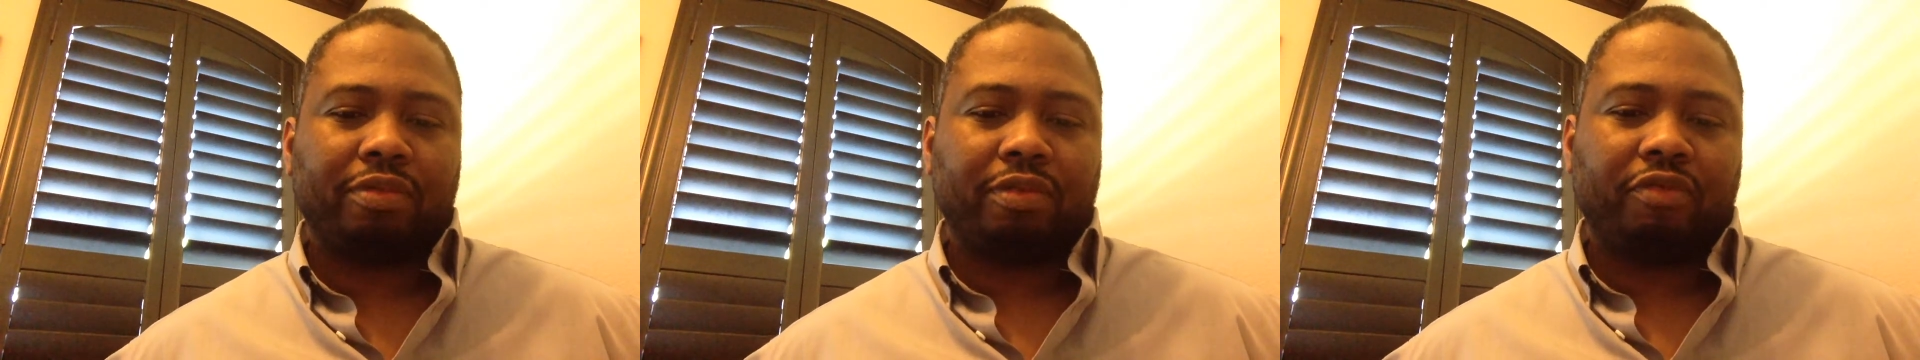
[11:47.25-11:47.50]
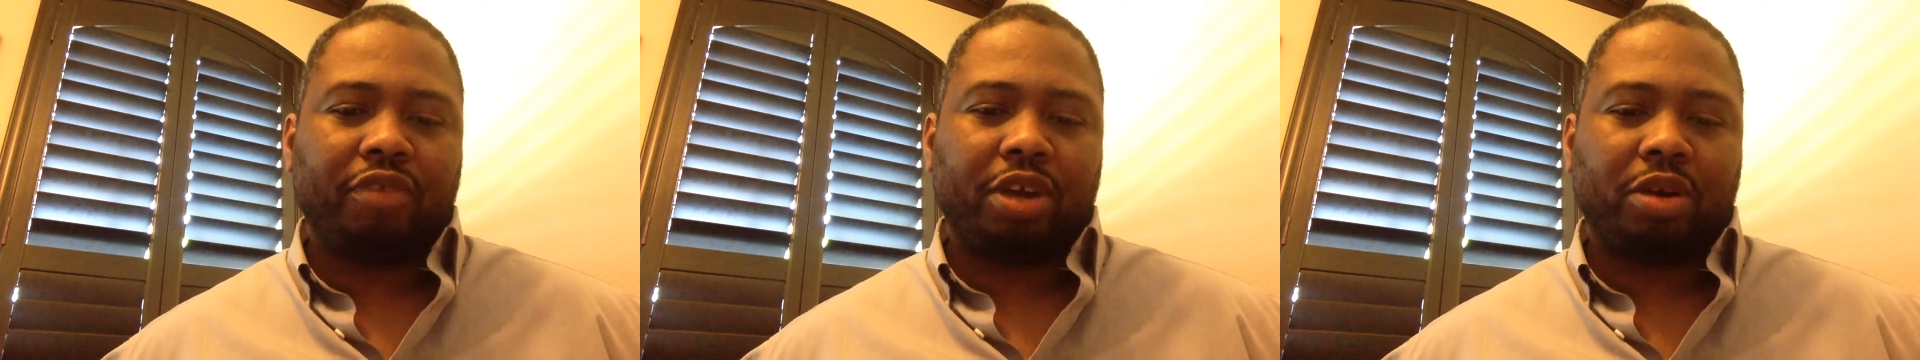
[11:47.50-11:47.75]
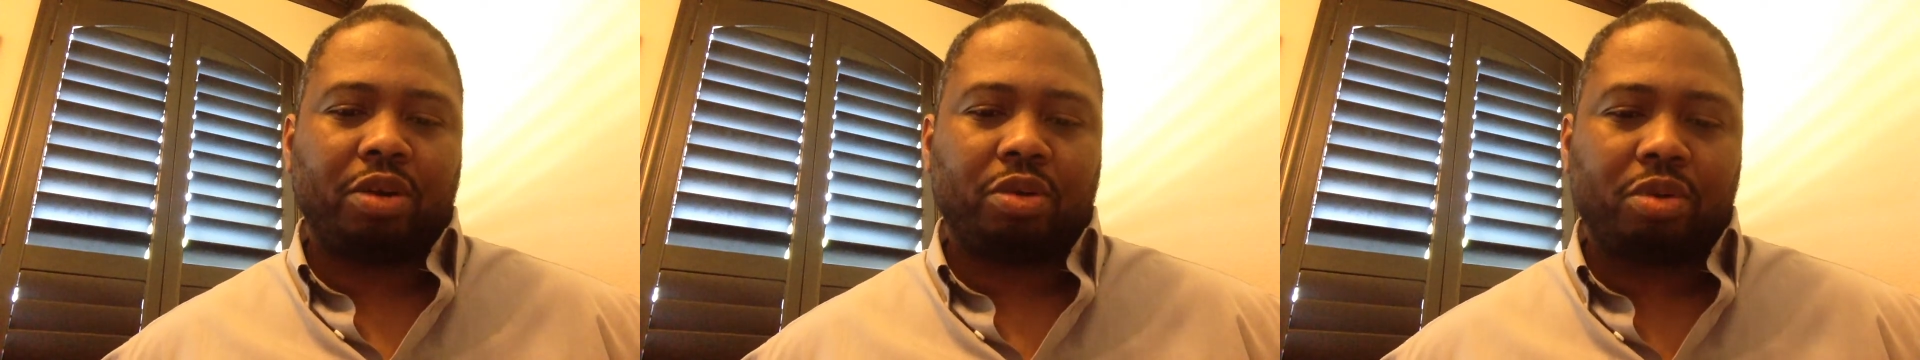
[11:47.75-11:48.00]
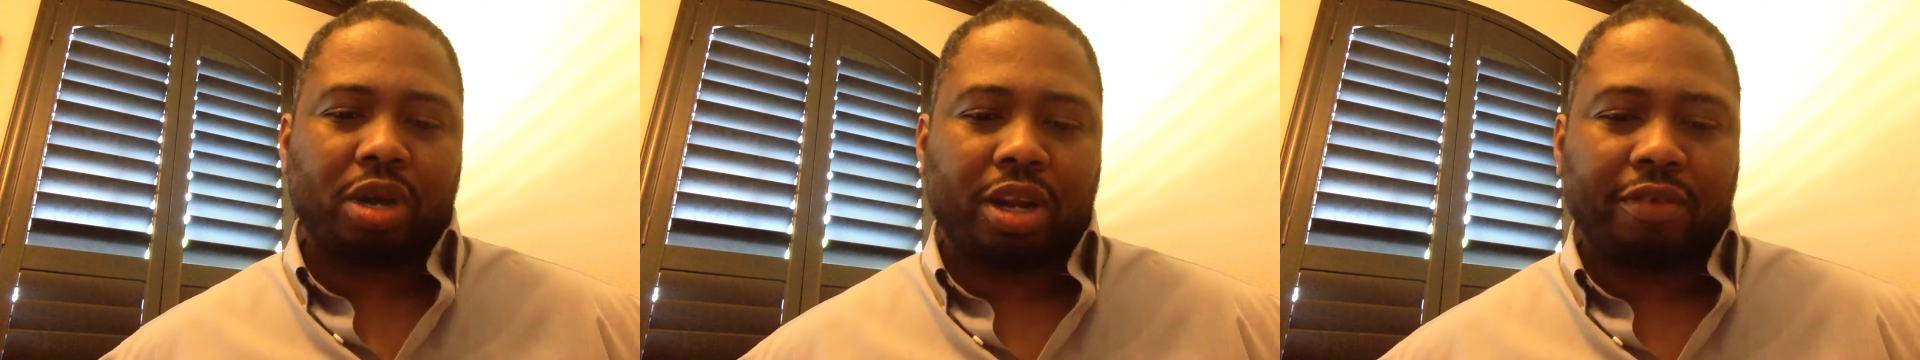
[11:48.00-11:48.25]
if the Pharaoh
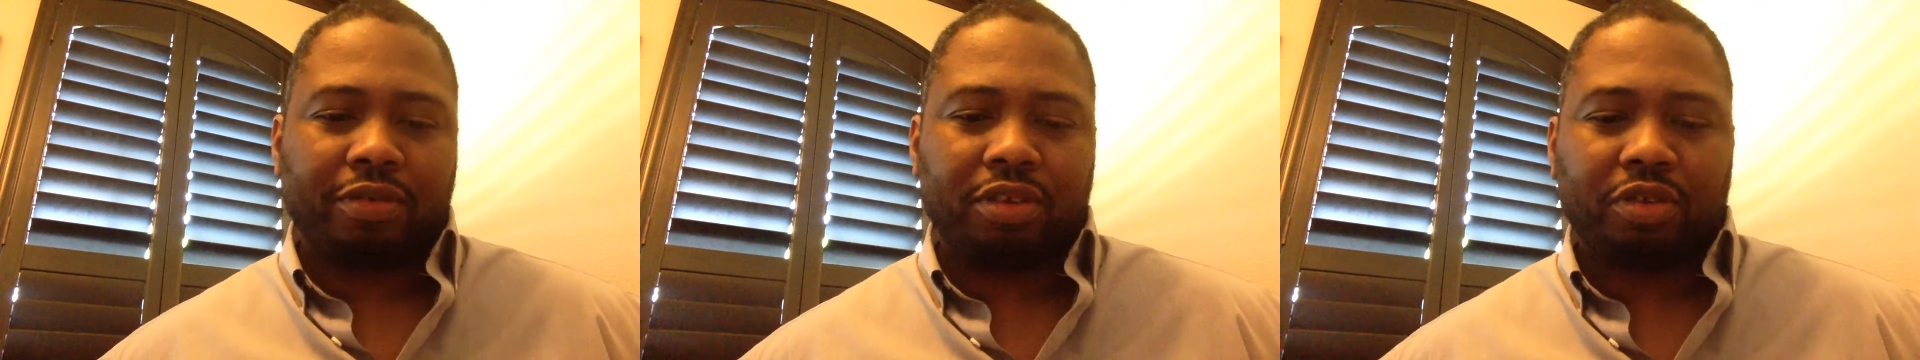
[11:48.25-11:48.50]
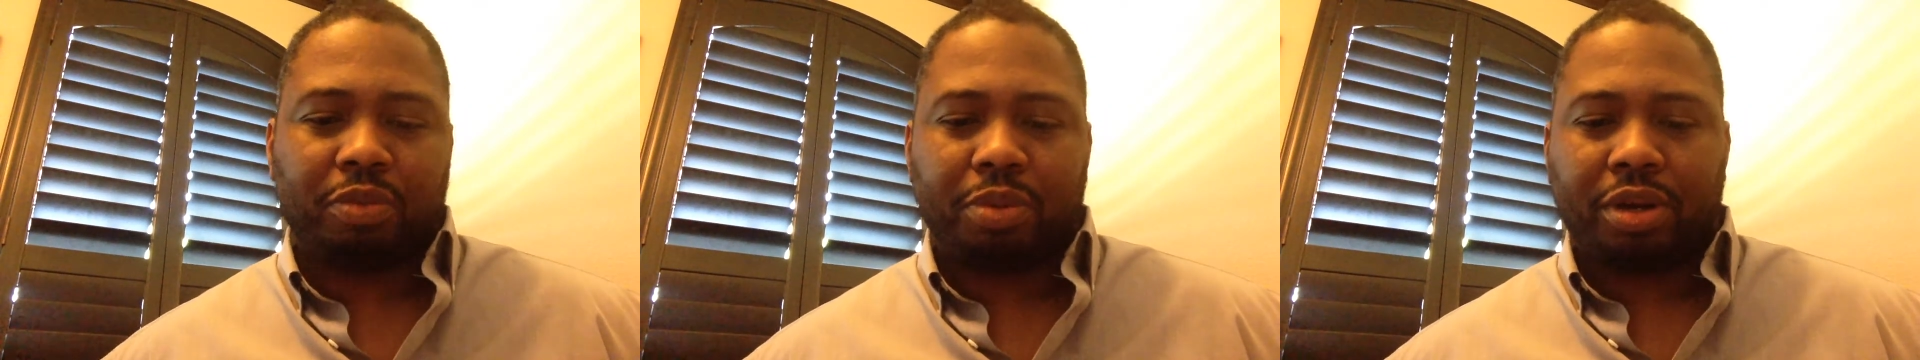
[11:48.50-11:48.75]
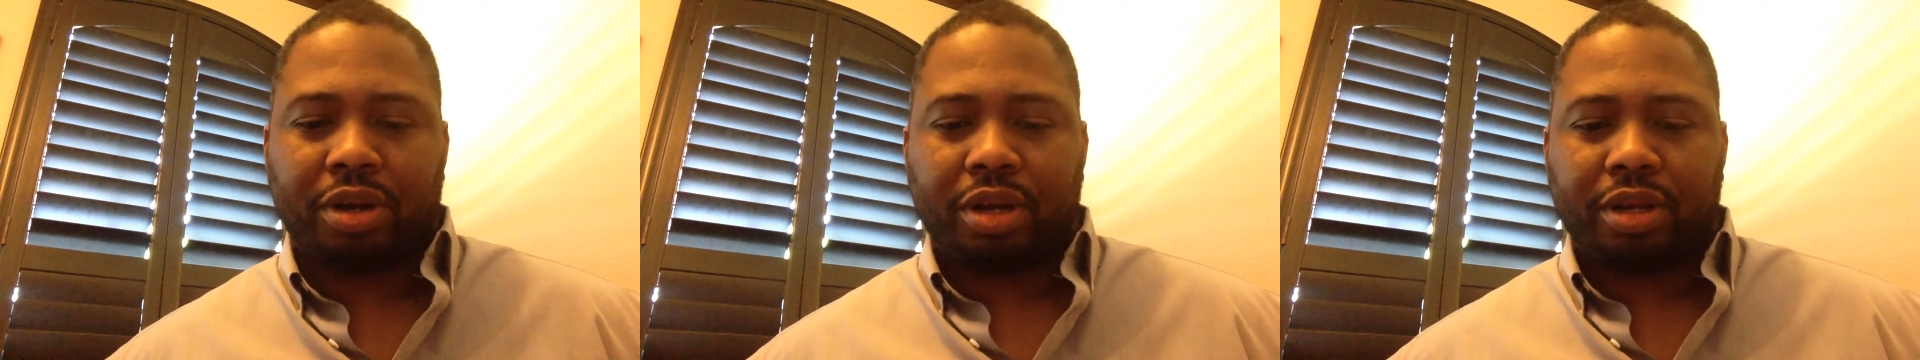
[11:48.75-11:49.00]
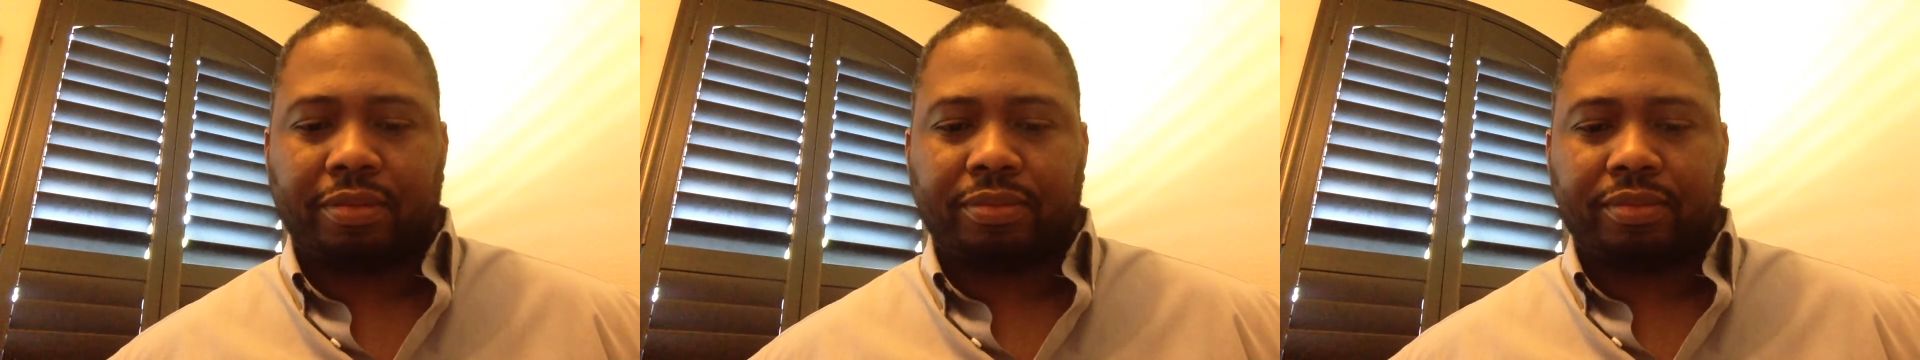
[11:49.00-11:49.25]
right after this
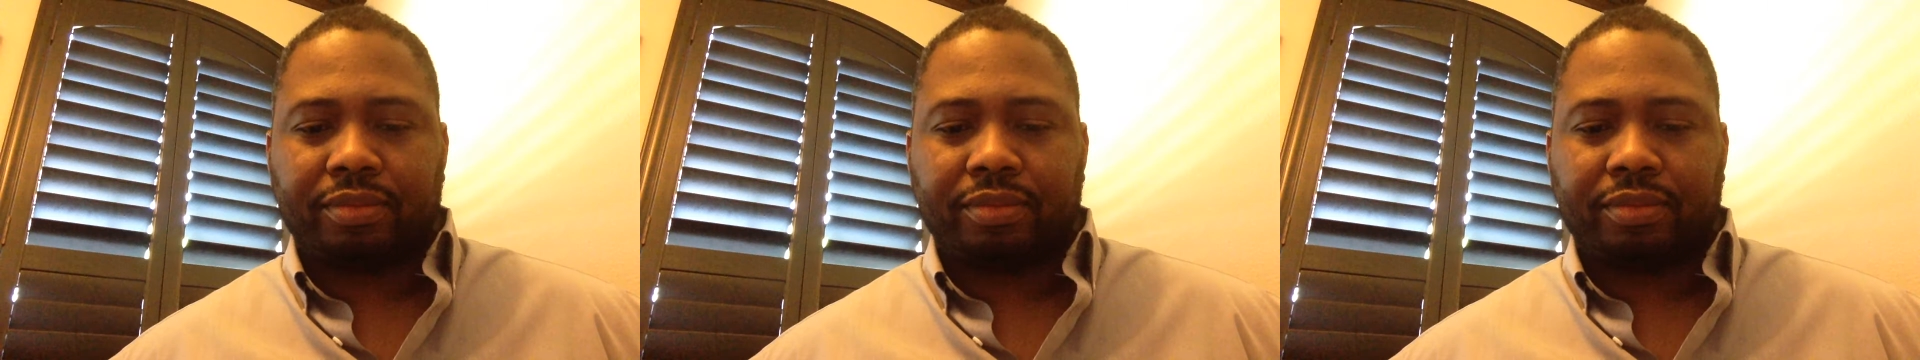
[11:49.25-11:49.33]
period